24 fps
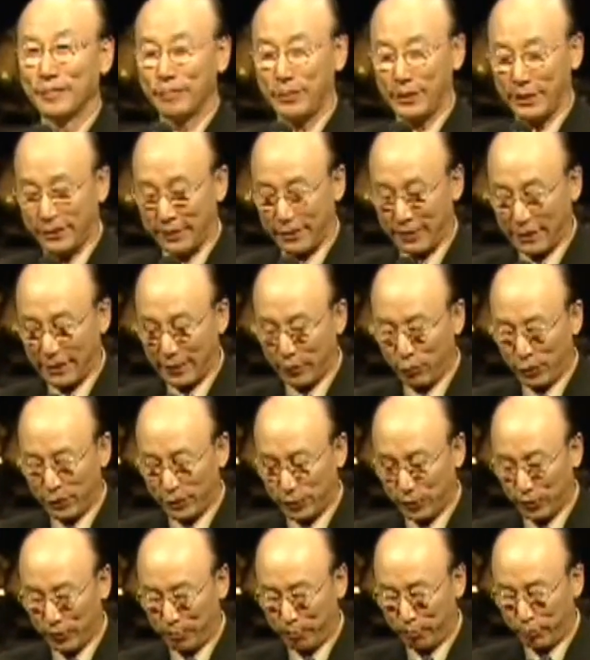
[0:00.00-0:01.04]
But I was
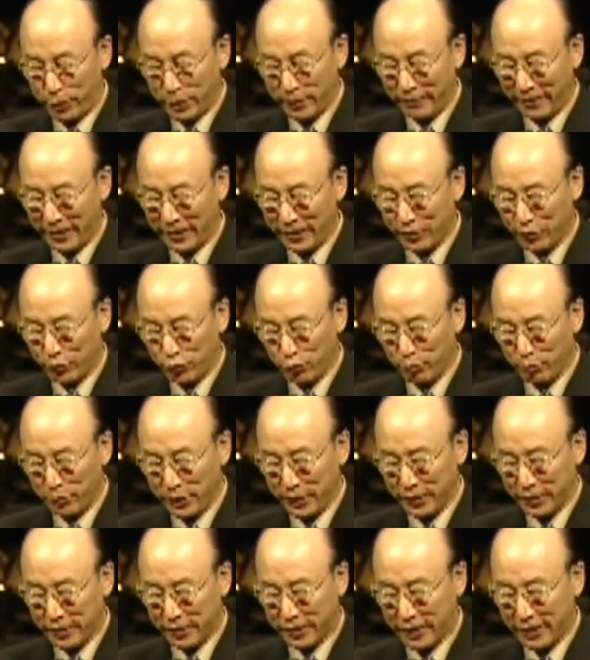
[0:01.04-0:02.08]
so privileged to
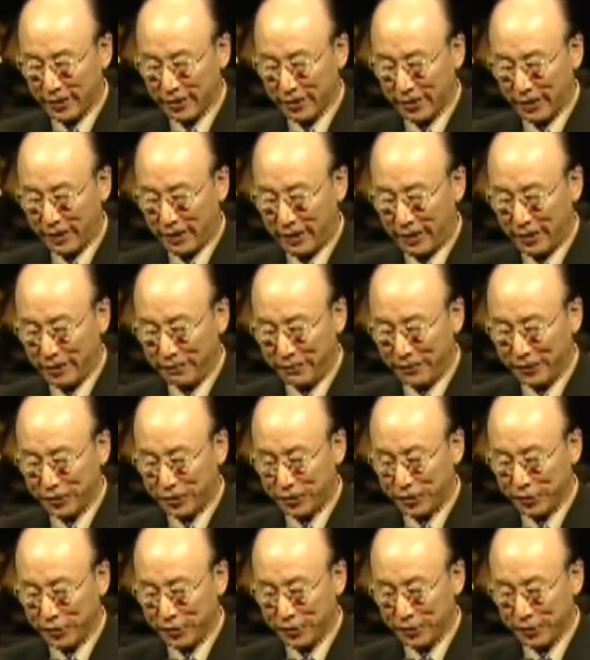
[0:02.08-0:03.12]
meet Dr.
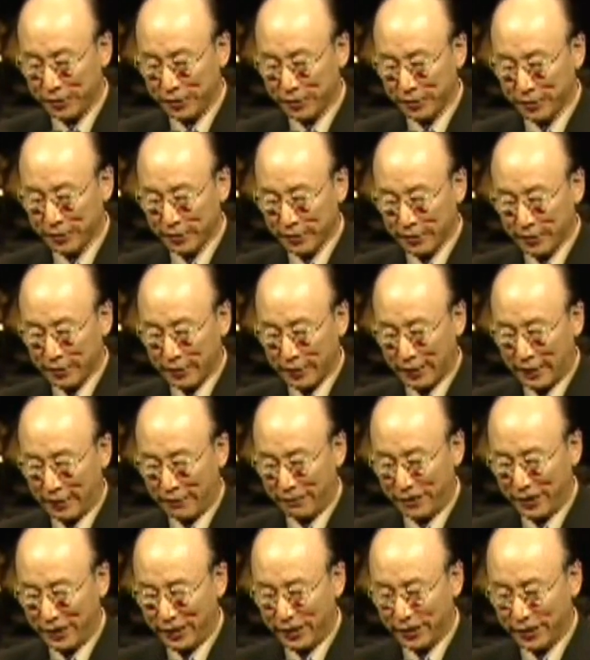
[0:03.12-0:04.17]
Iverson.
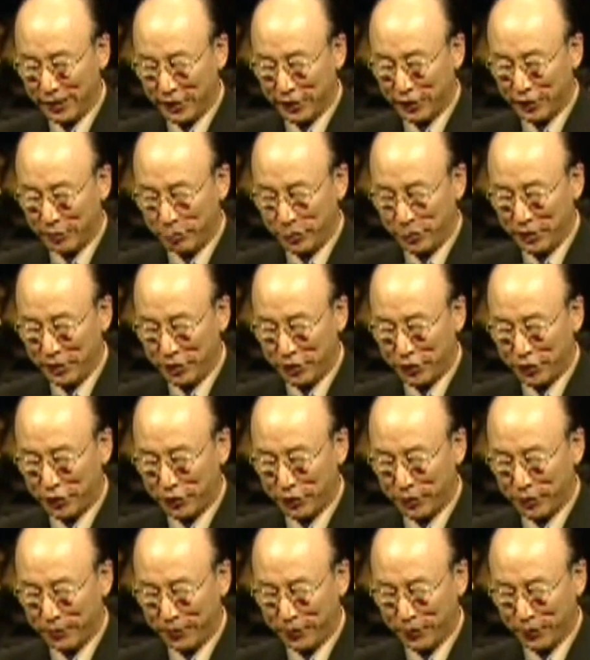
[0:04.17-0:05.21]
I've heard his
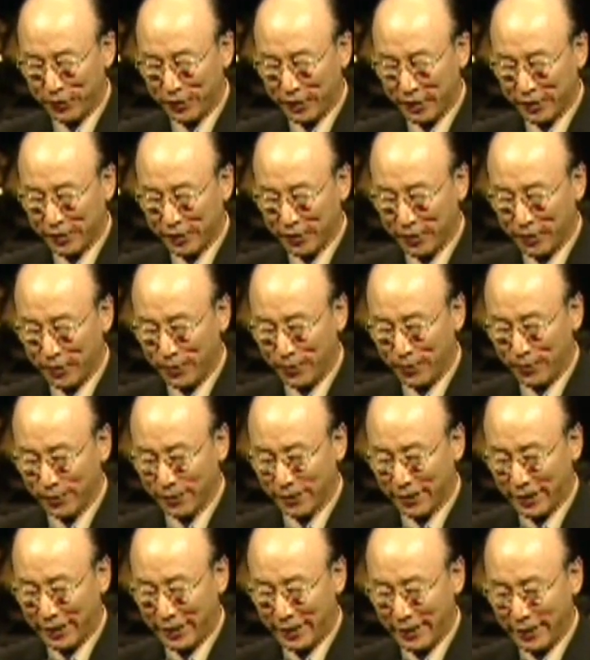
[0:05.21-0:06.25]
ministry for such a
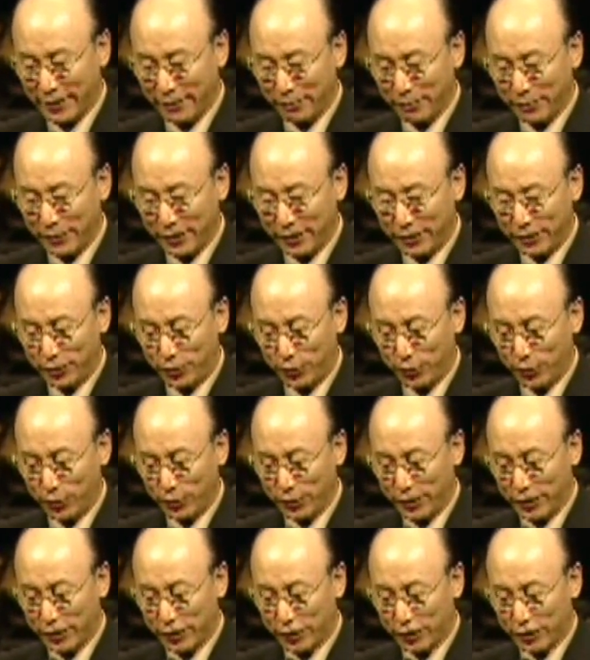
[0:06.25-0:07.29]
long time,
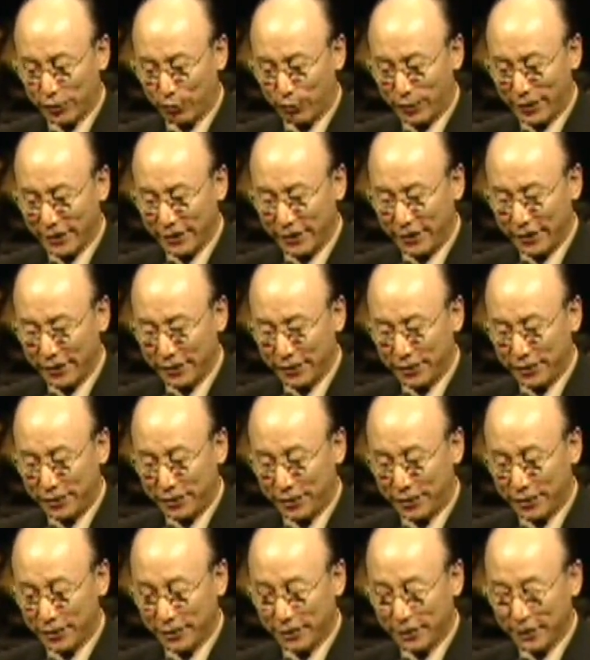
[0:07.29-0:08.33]
enjoyed his
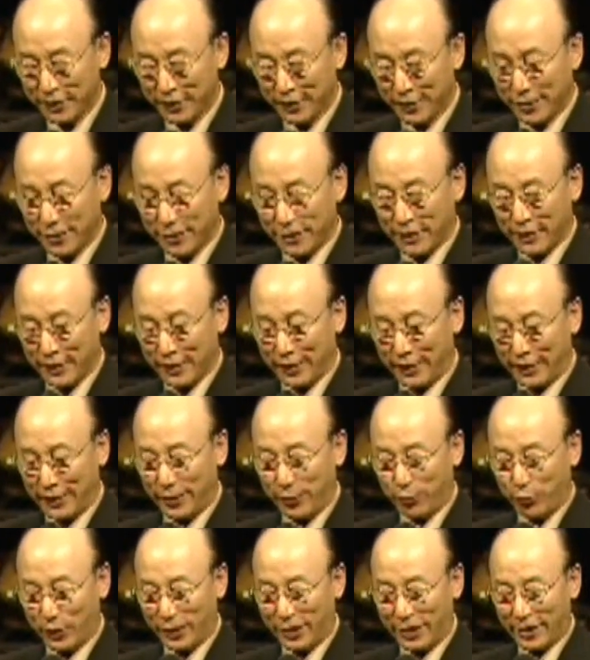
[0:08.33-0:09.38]
writings,
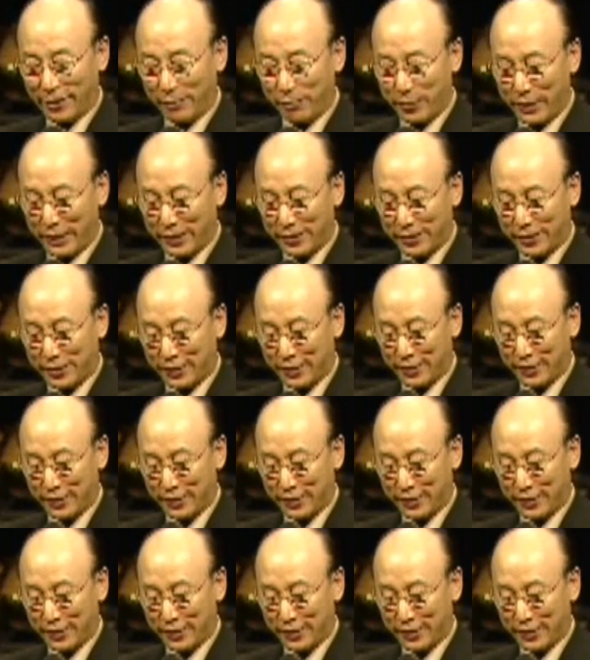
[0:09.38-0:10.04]
and when I met